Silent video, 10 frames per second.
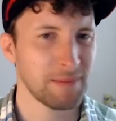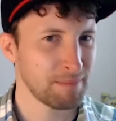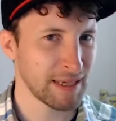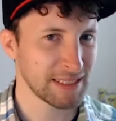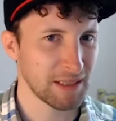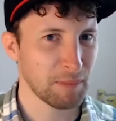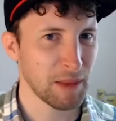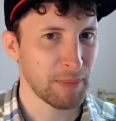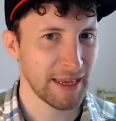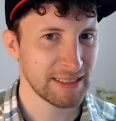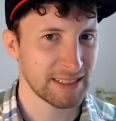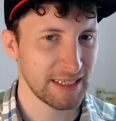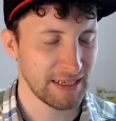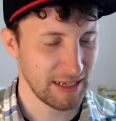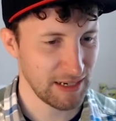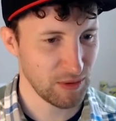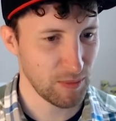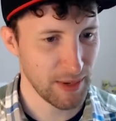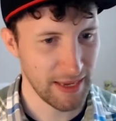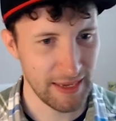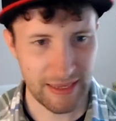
Messed up the pacing a little bit.